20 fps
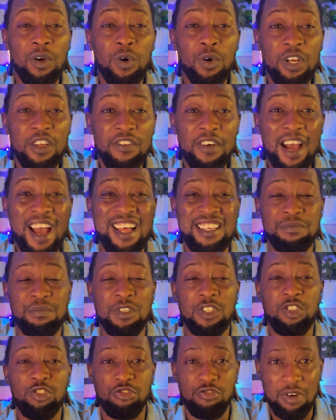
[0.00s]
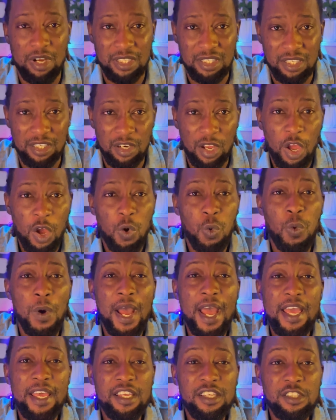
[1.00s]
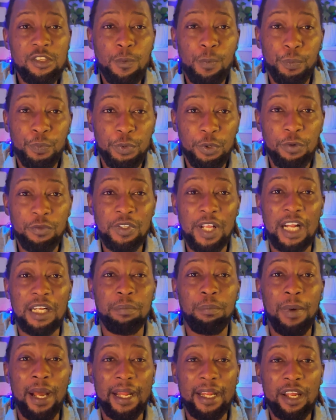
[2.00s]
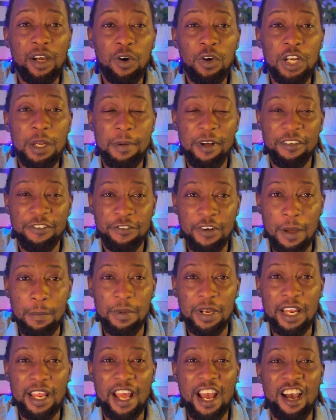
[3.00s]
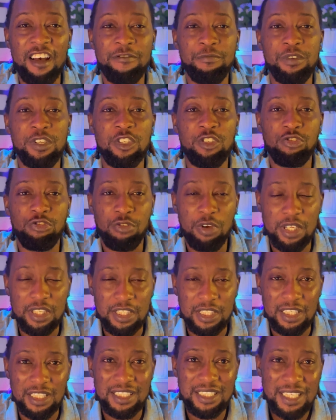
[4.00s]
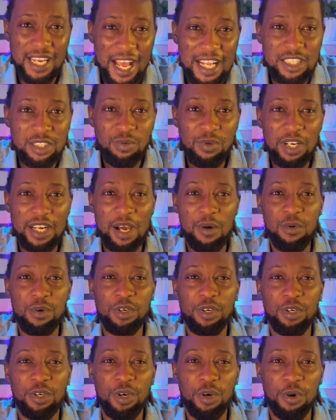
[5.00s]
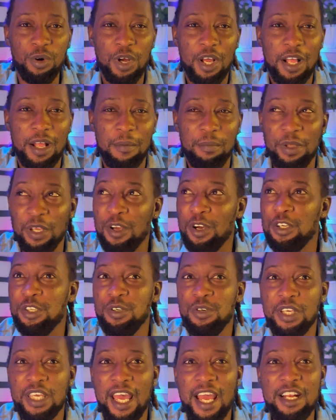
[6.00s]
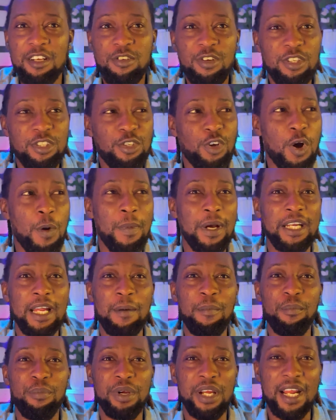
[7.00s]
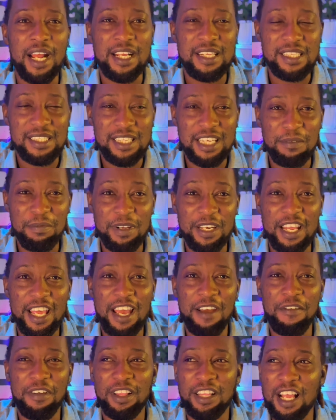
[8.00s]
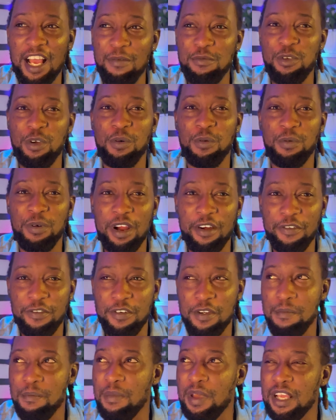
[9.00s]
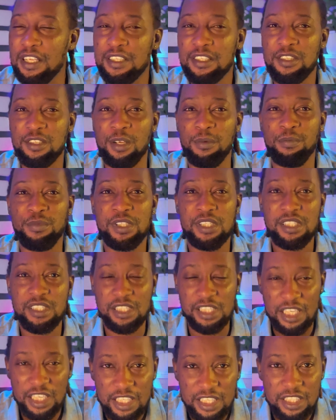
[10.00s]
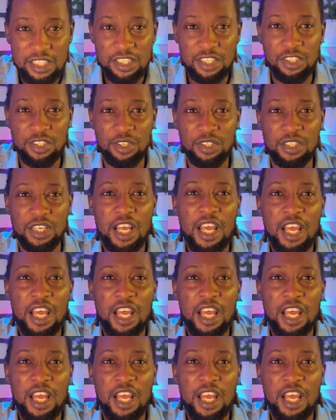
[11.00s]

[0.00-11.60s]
Oliver has been threatened. Where is the proof that Micheal Oliver family have been threatened? That's what I want to know. Because you can't just come out and bring a statement every time your referee makes some silly decision.